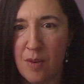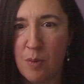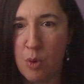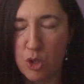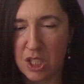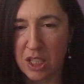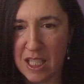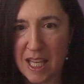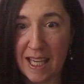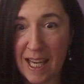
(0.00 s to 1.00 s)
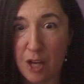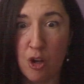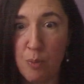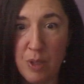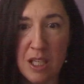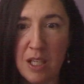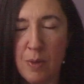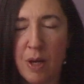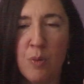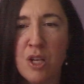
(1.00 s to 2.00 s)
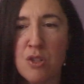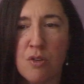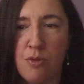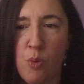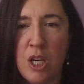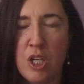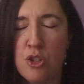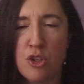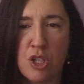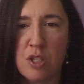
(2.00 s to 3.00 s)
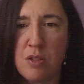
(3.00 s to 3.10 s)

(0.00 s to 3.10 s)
of emotionally take it out on me by raising their voice or just,